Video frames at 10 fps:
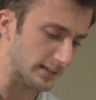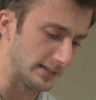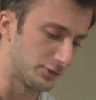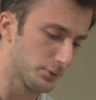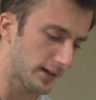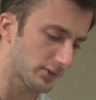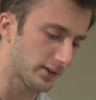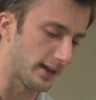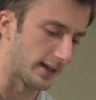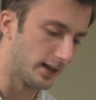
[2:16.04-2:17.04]
In
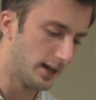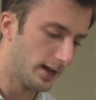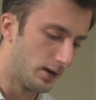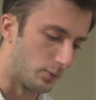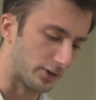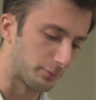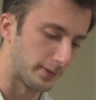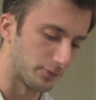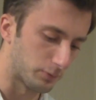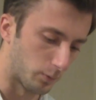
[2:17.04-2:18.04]
2008, we
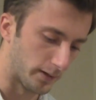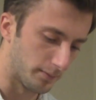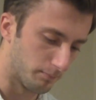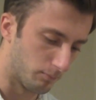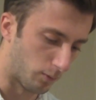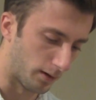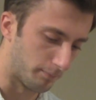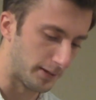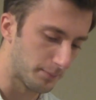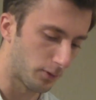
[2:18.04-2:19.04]
experienced
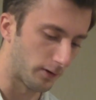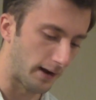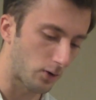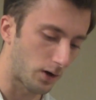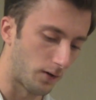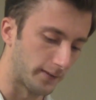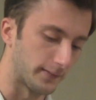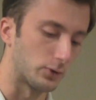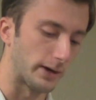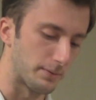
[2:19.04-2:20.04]
what people are now calling
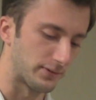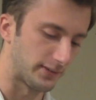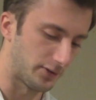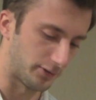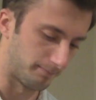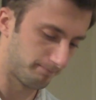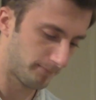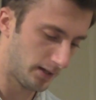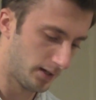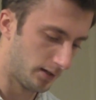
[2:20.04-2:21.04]
the Great Recession.
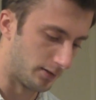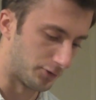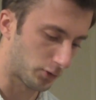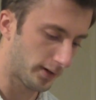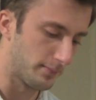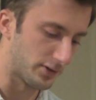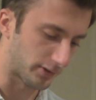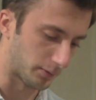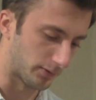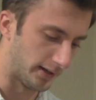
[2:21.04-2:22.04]
Detroit,
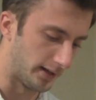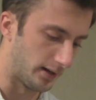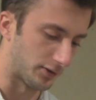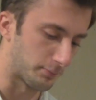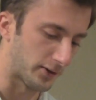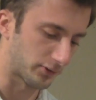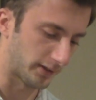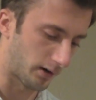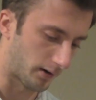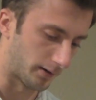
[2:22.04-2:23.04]
Michigan was hit
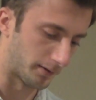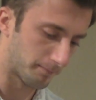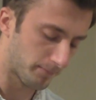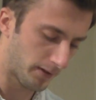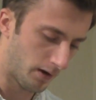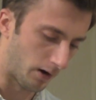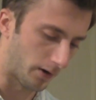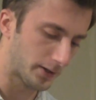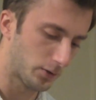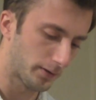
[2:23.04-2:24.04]
especially hard,
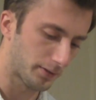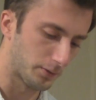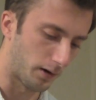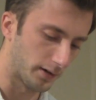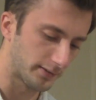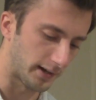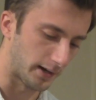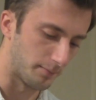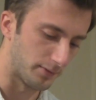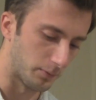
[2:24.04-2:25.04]
already going through hard
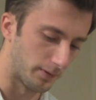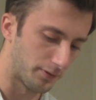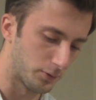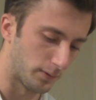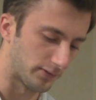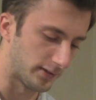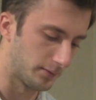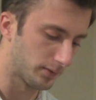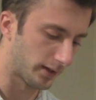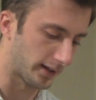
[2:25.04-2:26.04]
times and went through what
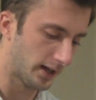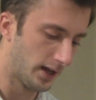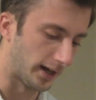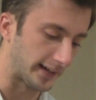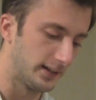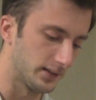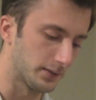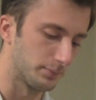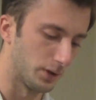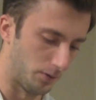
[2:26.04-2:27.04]
seemed like a
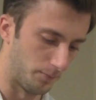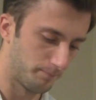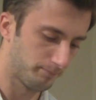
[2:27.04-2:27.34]
killing blow.